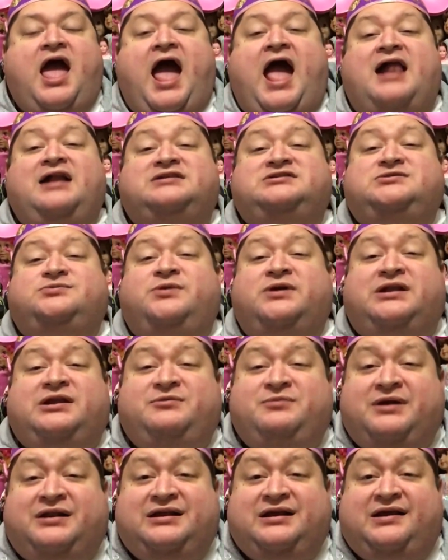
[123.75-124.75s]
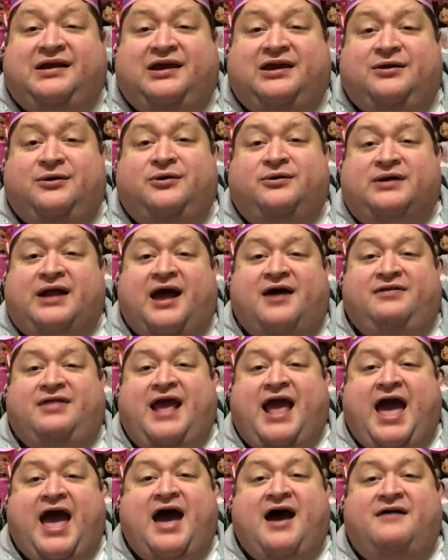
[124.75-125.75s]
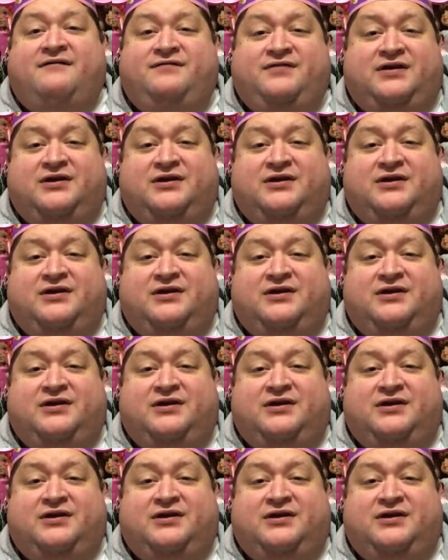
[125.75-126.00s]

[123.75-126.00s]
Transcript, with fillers: And it's really, really cute how they have,